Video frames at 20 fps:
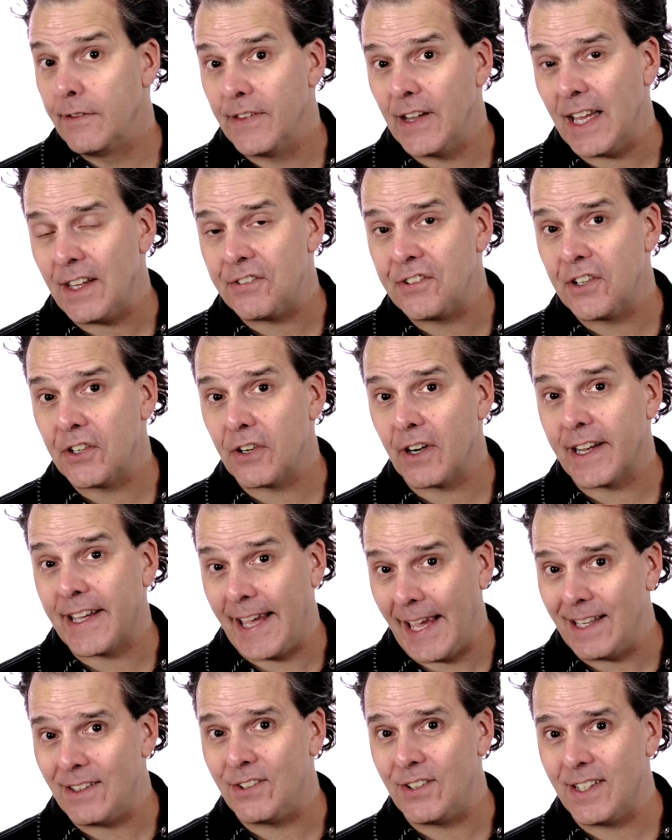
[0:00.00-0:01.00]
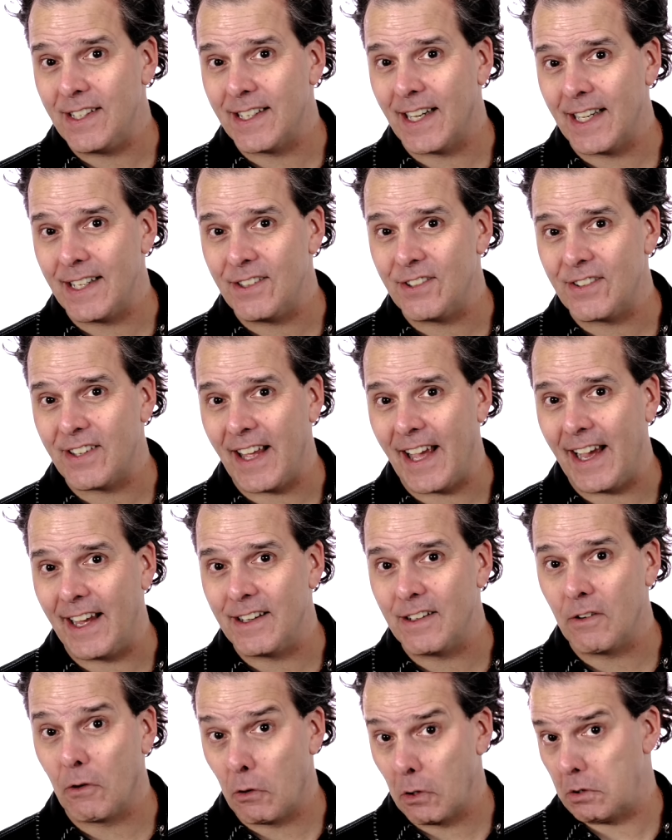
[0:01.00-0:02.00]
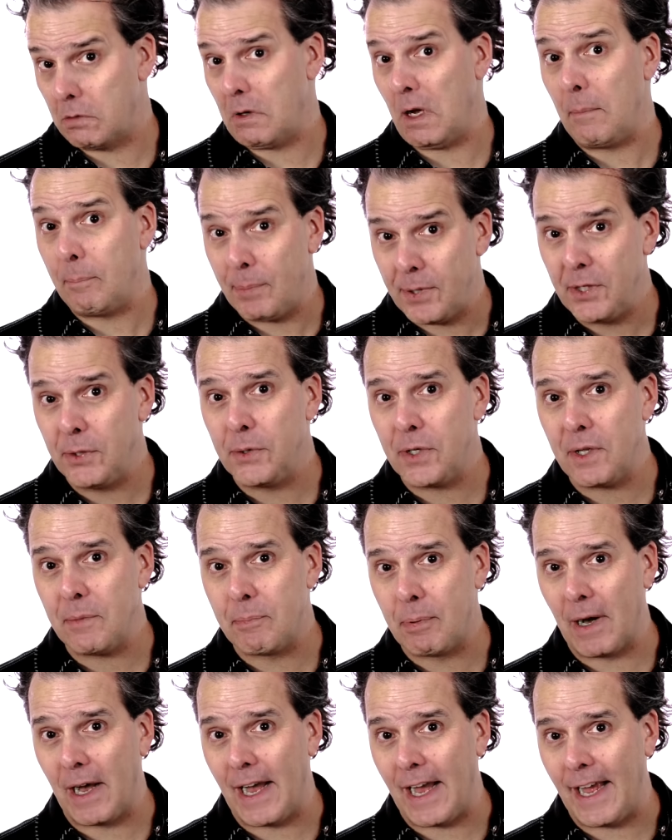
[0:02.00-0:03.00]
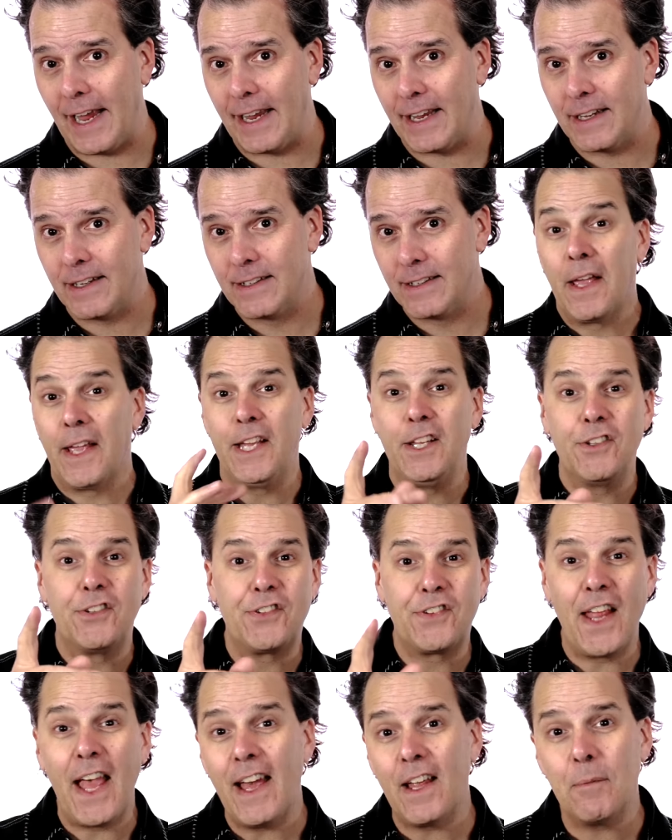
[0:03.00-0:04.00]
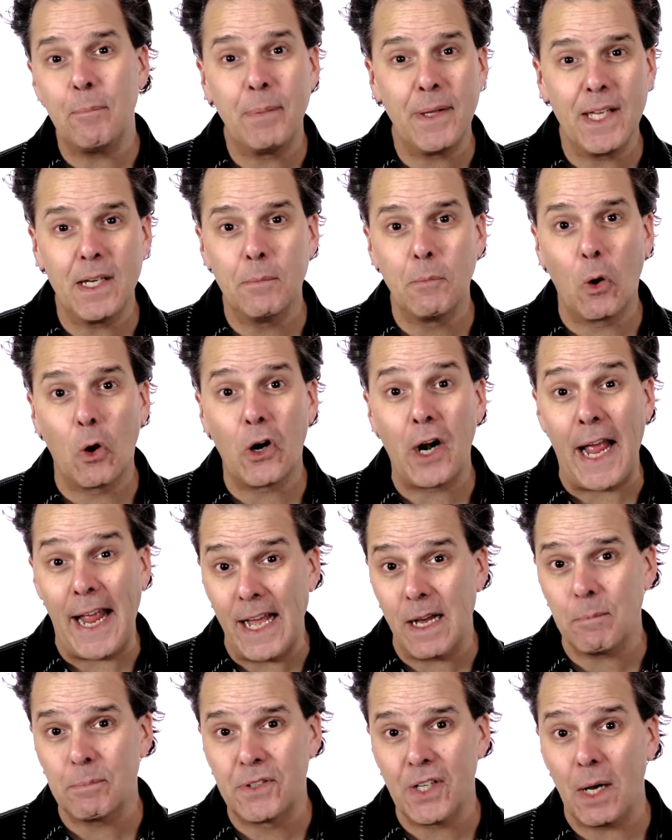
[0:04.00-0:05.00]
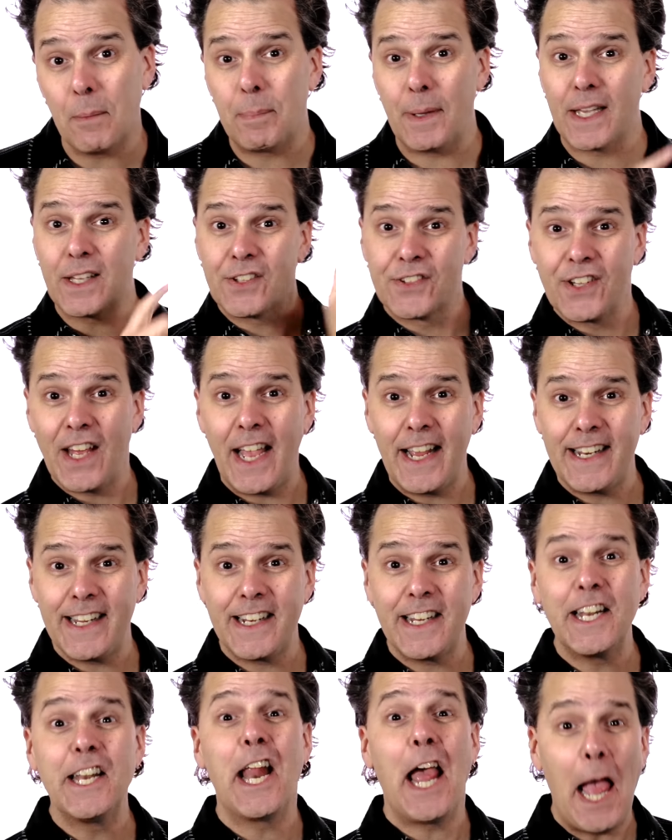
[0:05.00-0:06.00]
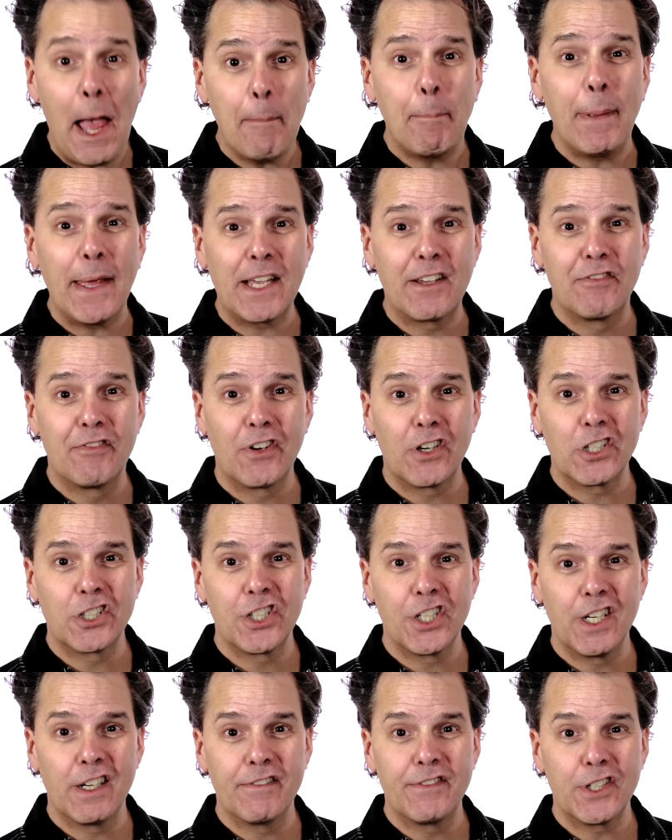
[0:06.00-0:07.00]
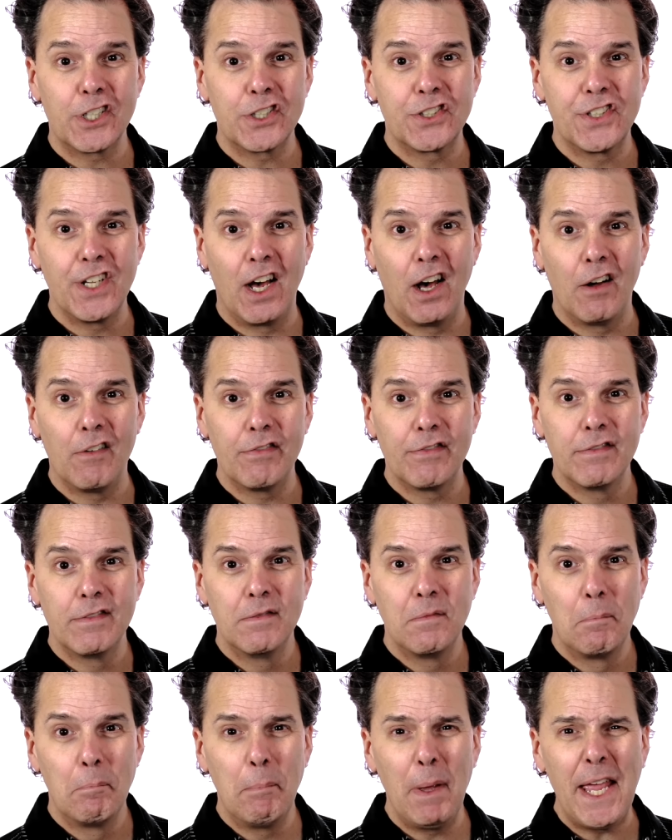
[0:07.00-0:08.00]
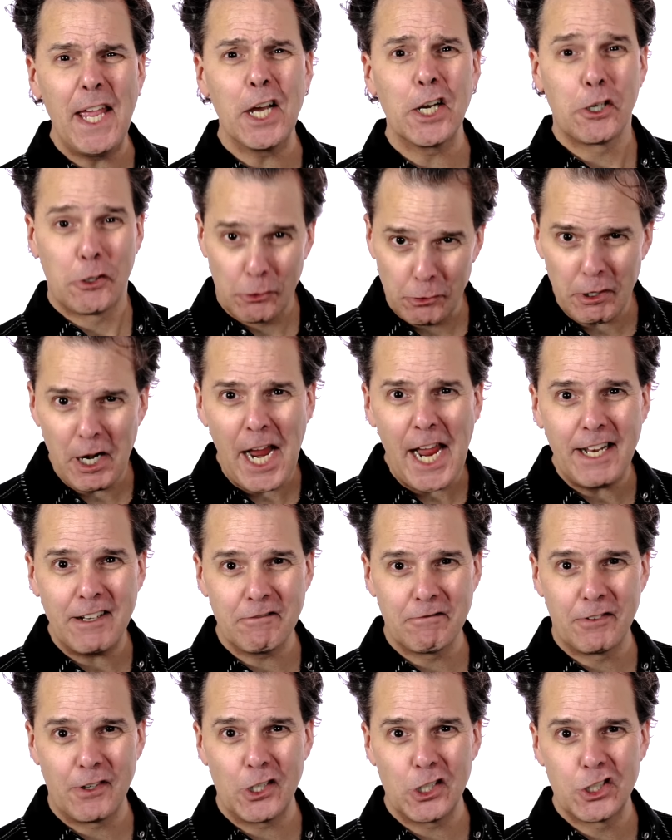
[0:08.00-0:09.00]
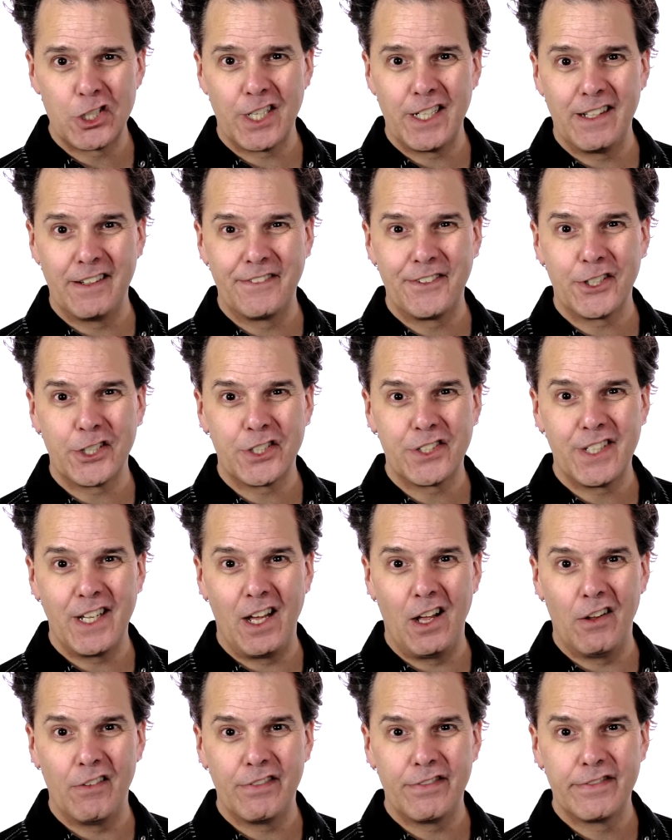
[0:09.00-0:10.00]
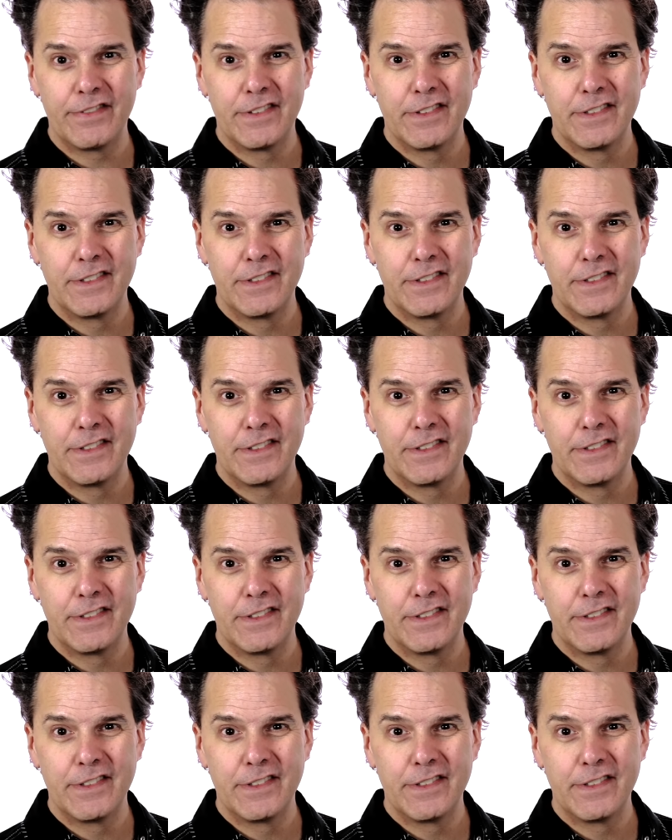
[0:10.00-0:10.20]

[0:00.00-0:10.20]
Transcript: Unless you're a Casey Neistat or a PewDiePie. Instead, be a more amped up, excited, and epic version of yourself. Be a great version of yourself.